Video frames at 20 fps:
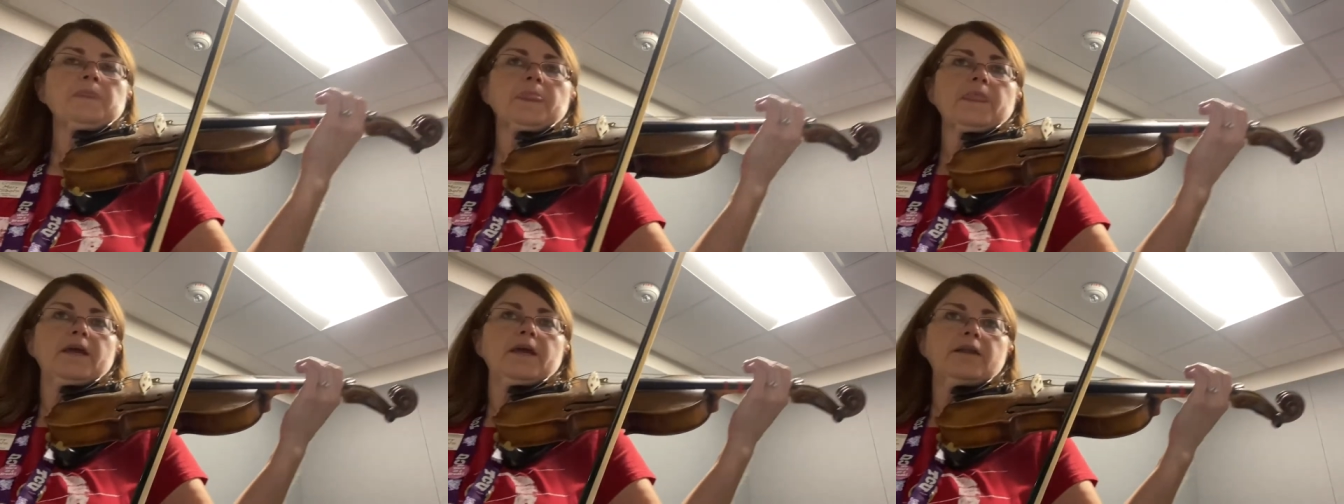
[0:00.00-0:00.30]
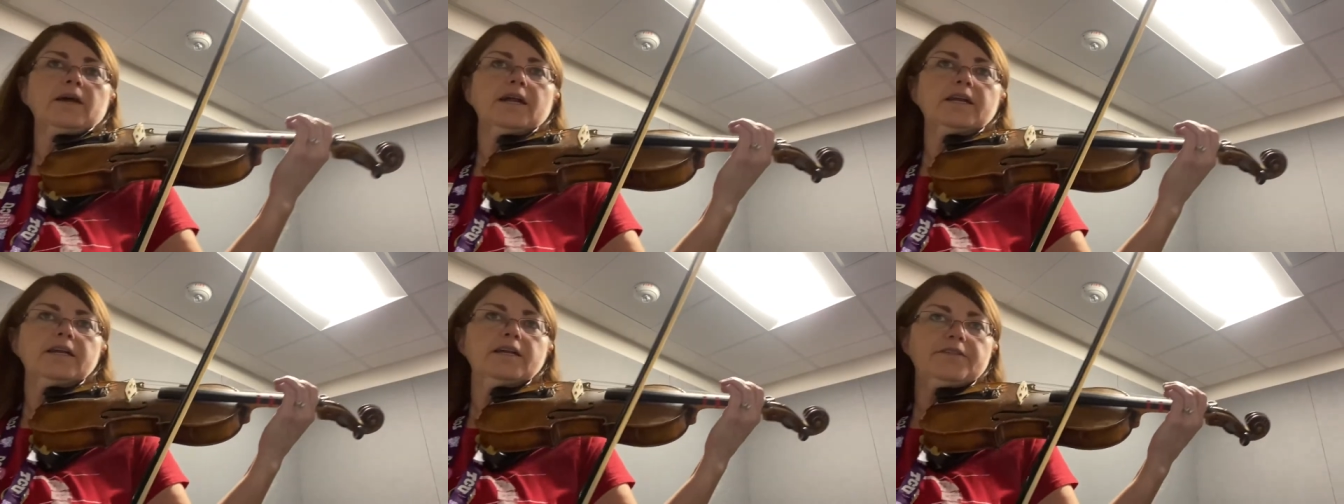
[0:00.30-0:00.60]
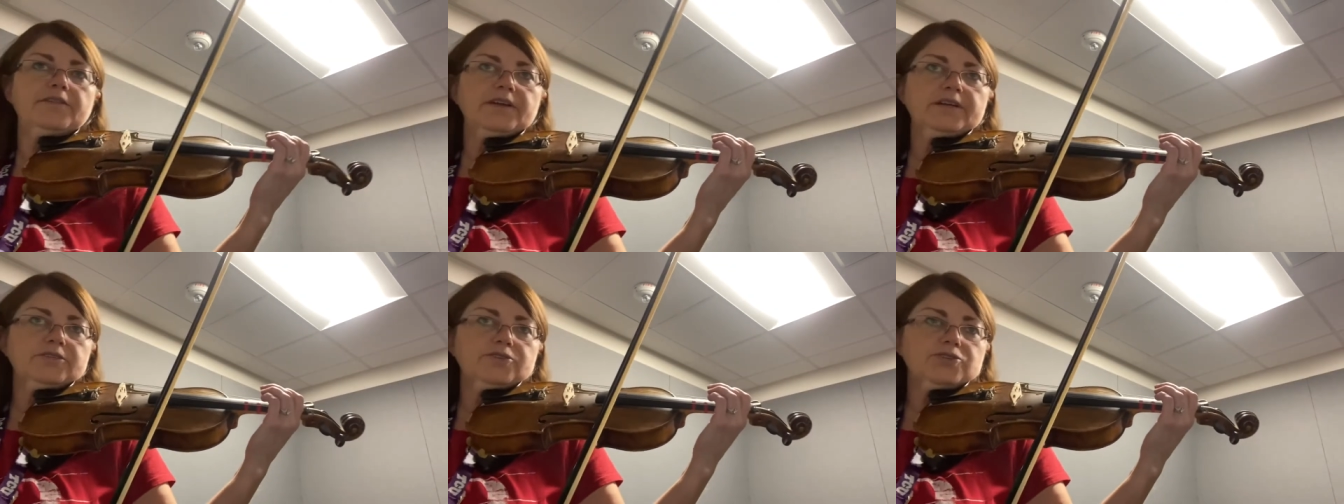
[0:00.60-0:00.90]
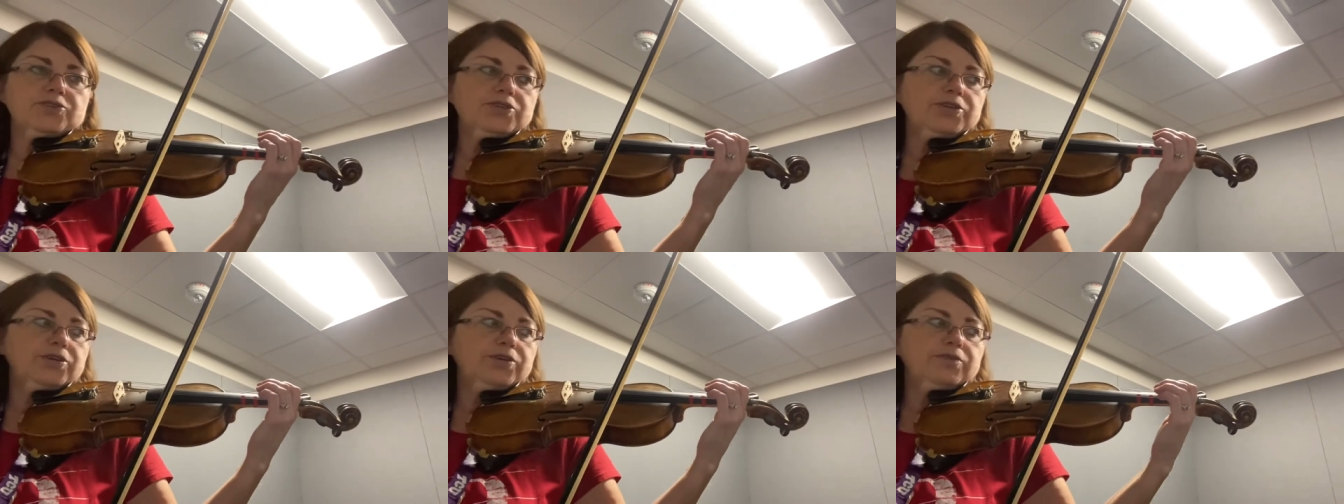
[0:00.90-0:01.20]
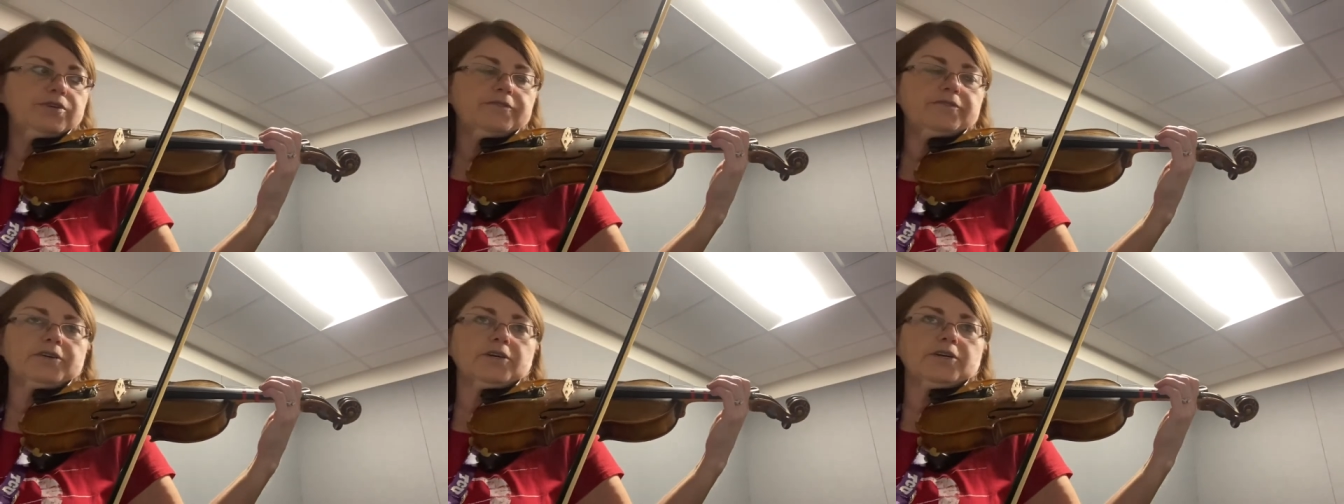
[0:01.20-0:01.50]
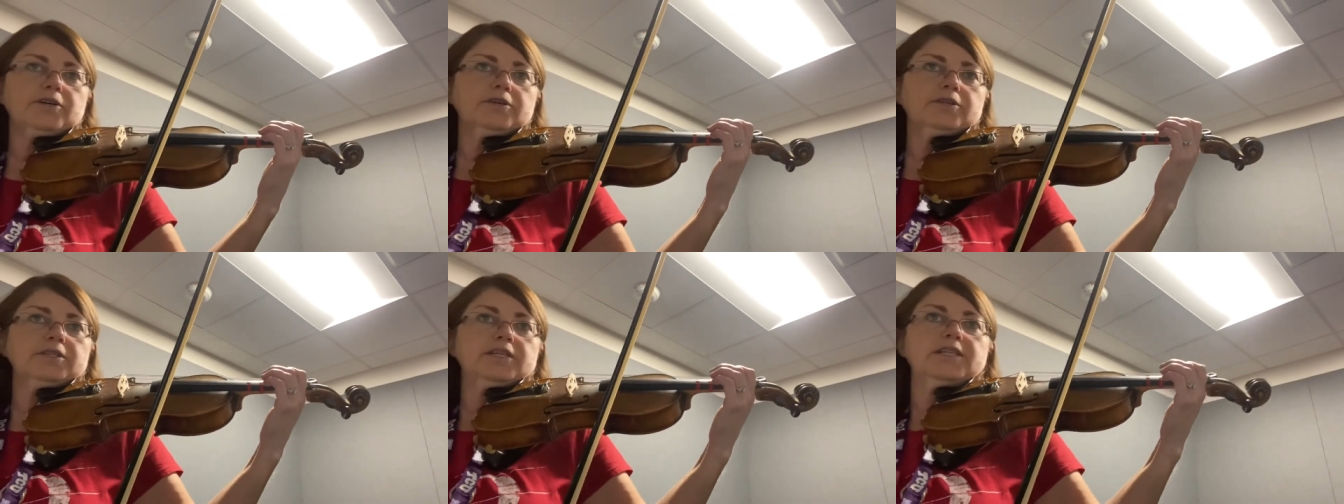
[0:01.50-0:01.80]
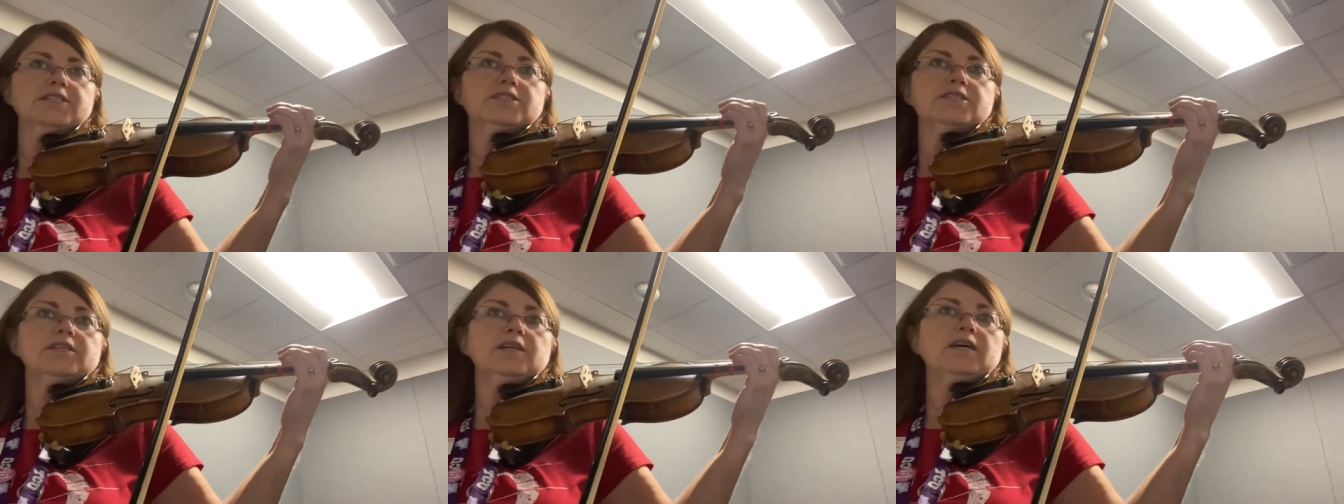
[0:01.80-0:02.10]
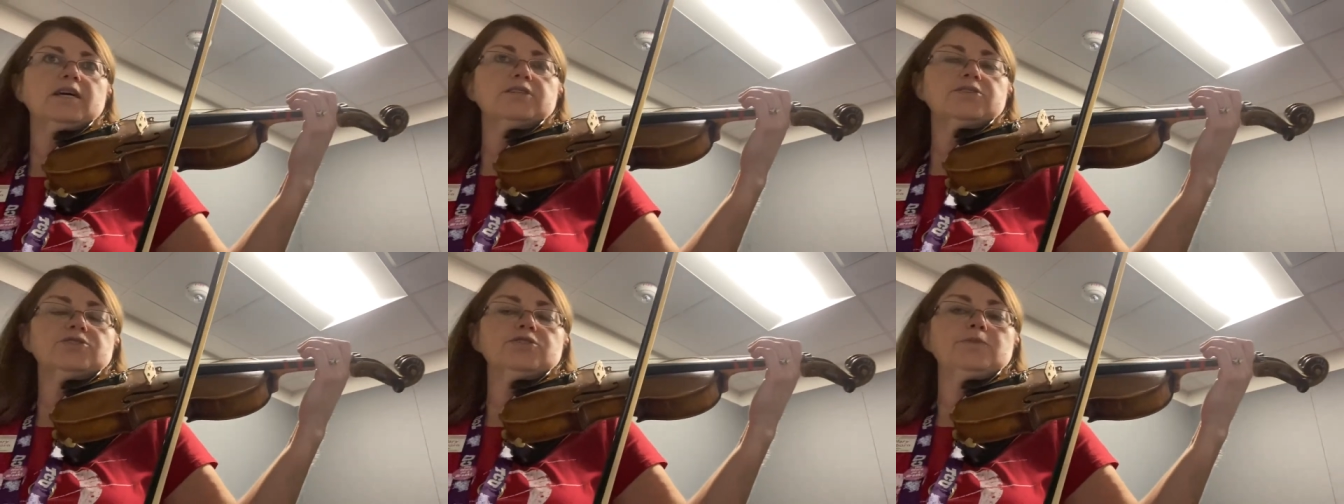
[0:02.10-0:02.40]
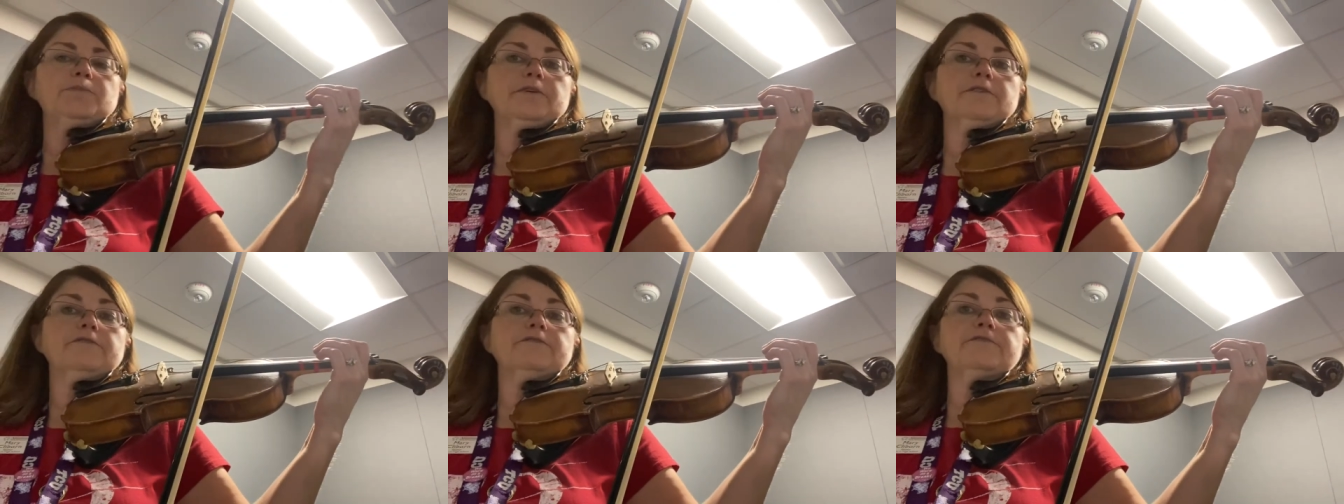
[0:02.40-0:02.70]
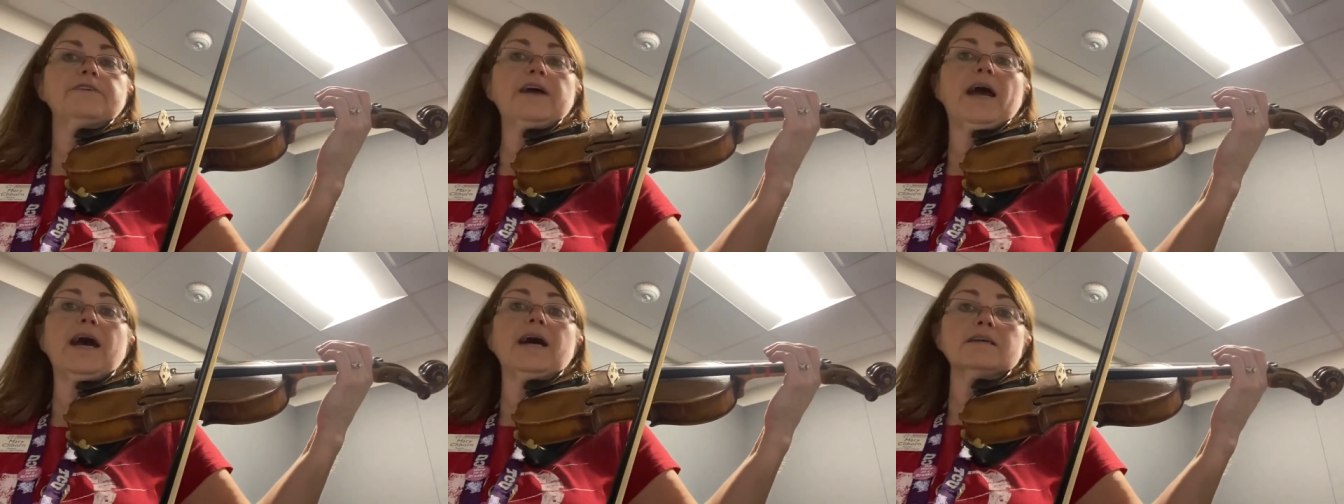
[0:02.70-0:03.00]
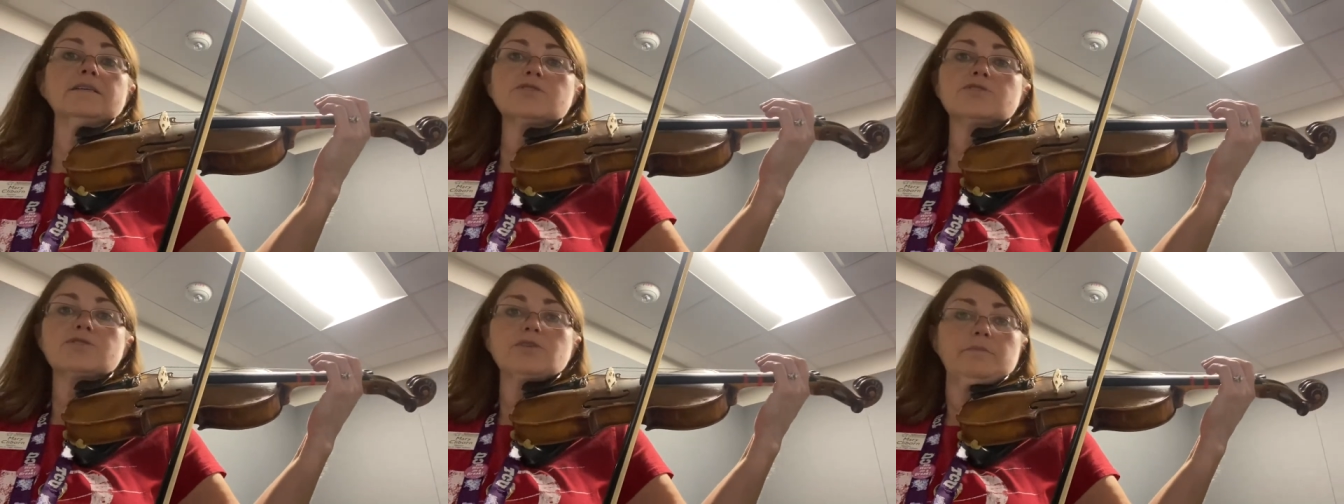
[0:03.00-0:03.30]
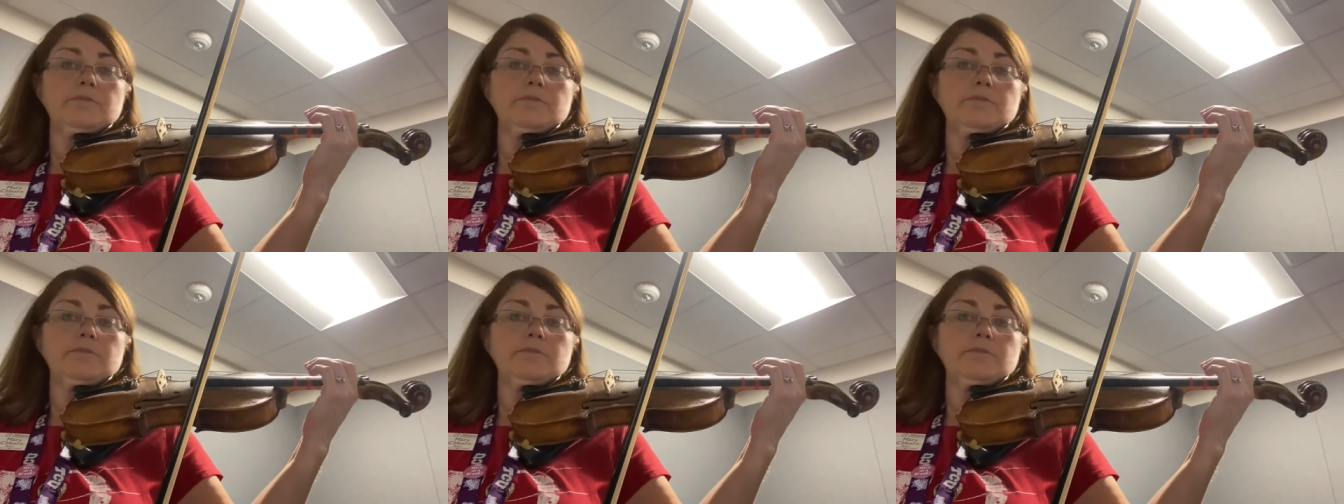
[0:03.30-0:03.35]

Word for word: not anything too difficult, and it's not super fast.